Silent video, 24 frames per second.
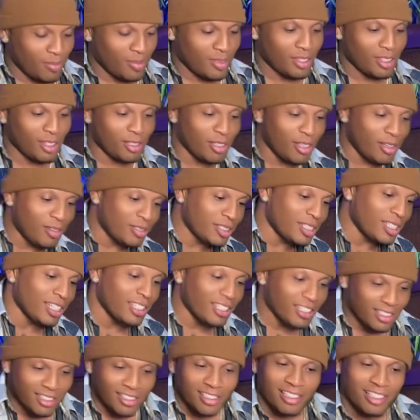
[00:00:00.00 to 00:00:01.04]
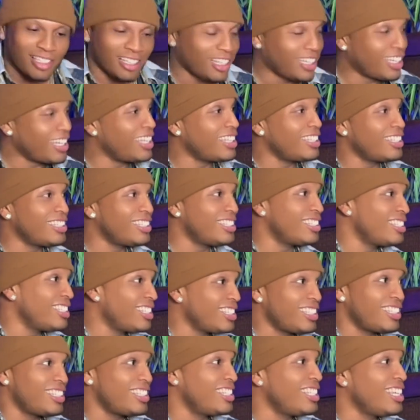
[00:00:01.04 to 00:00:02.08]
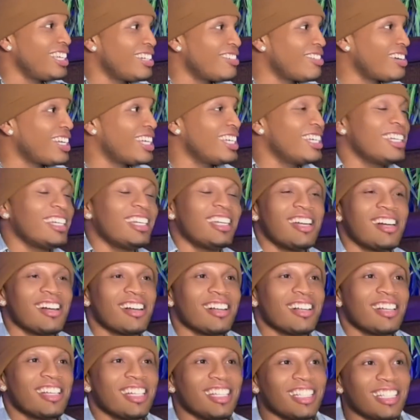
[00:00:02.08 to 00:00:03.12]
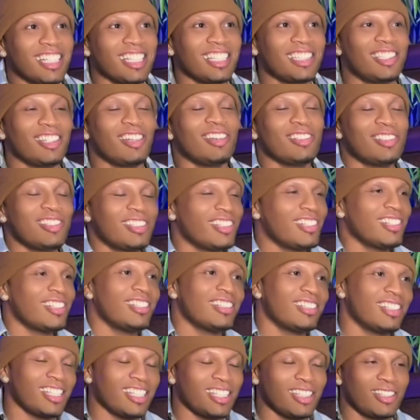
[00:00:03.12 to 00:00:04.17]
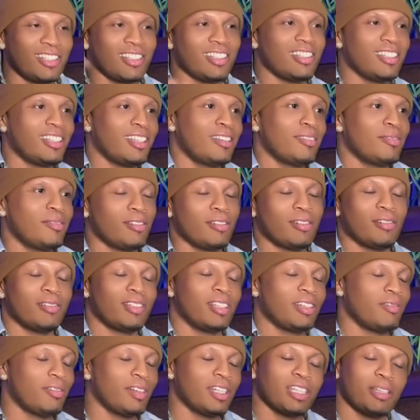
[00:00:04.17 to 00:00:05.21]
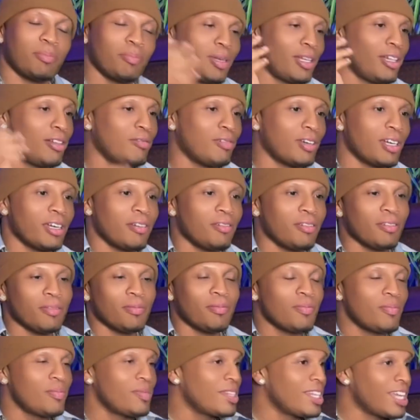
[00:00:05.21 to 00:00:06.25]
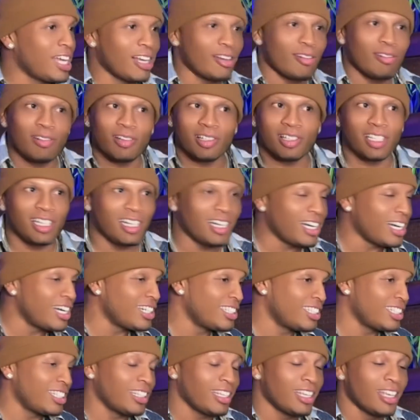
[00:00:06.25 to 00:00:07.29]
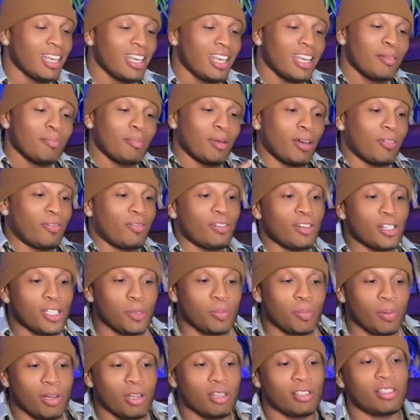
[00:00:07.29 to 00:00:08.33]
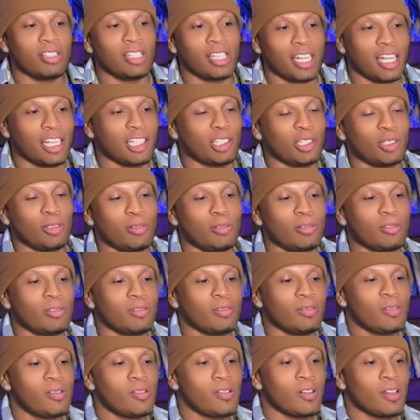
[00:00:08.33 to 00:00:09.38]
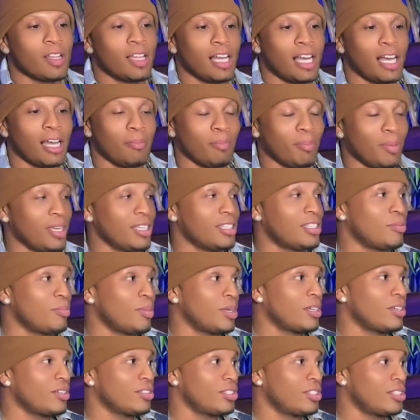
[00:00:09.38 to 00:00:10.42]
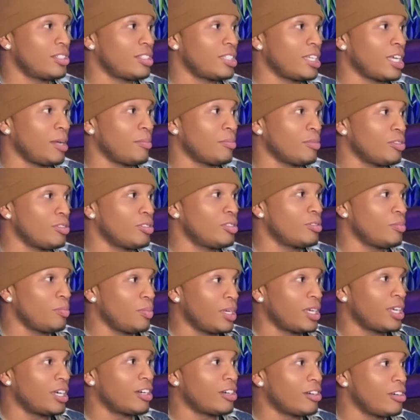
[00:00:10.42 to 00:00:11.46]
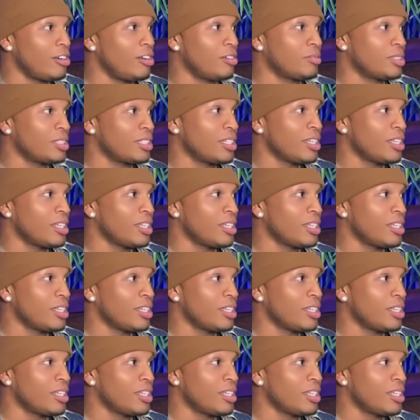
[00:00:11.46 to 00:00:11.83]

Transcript: So I was like, okay, this is it right here. They touch, they ring the bell, whatever. I go in there. My first punch that I threw, I missed because I'm used to bigger gloves.